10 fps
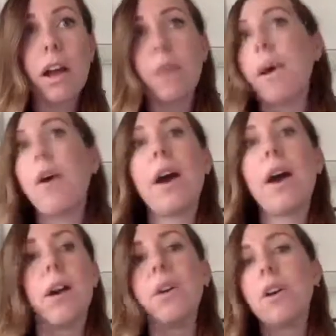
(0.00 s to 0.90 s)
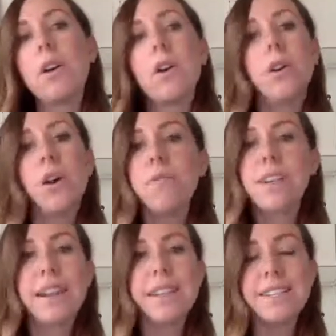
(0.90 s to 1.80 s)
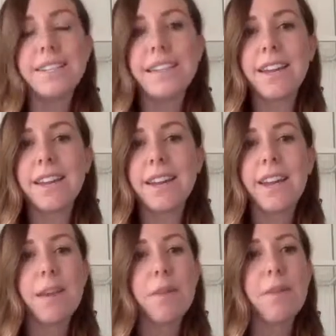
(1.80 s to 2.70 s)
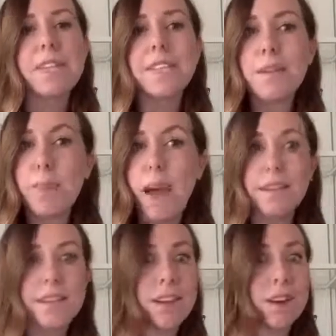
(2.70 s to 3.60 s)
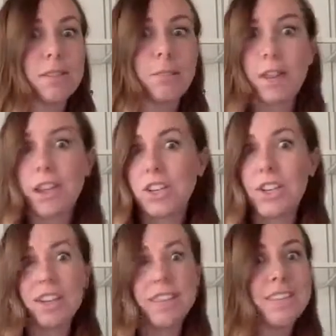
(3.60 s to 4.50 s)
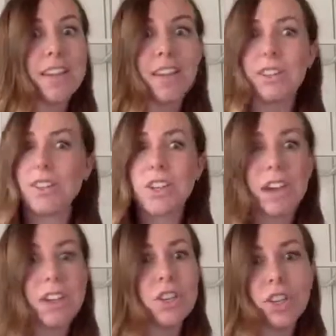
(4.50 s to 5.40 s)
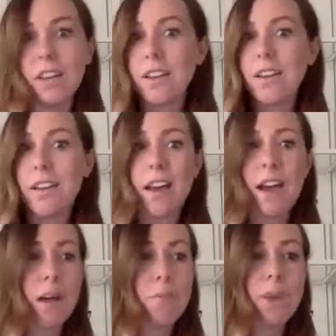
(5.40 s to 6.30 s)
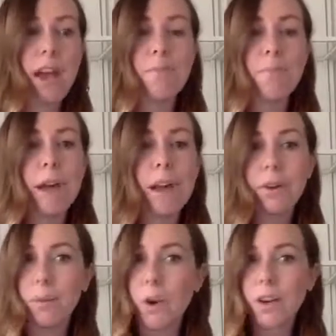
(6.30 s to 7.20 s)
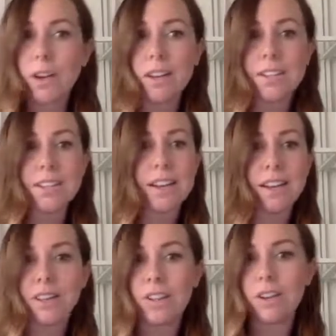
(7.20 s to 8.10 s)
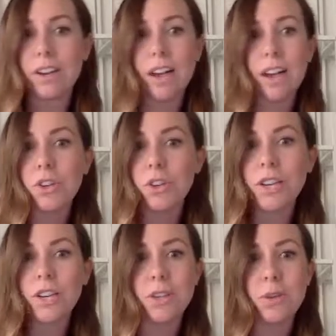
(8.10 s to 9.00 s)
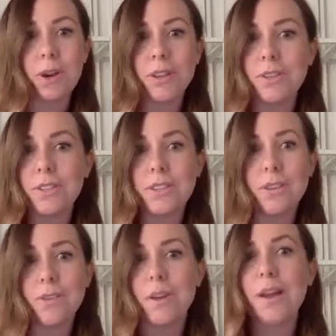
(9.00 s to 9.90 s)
about how COVID-19 is impacting our supply chains. Things are changing. We have migrant workers stuck in certain countries who are used to